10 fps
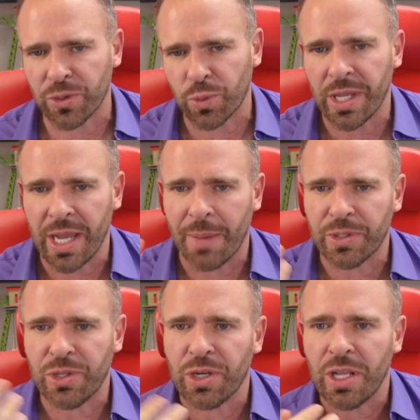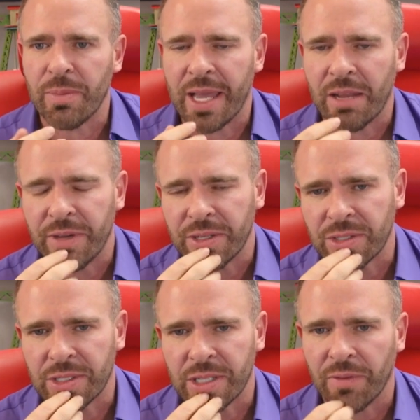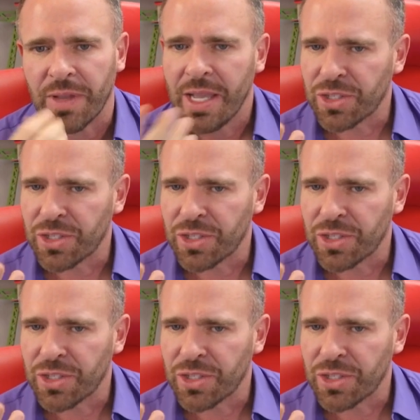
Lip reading: Here's where the opportunity manifests itself.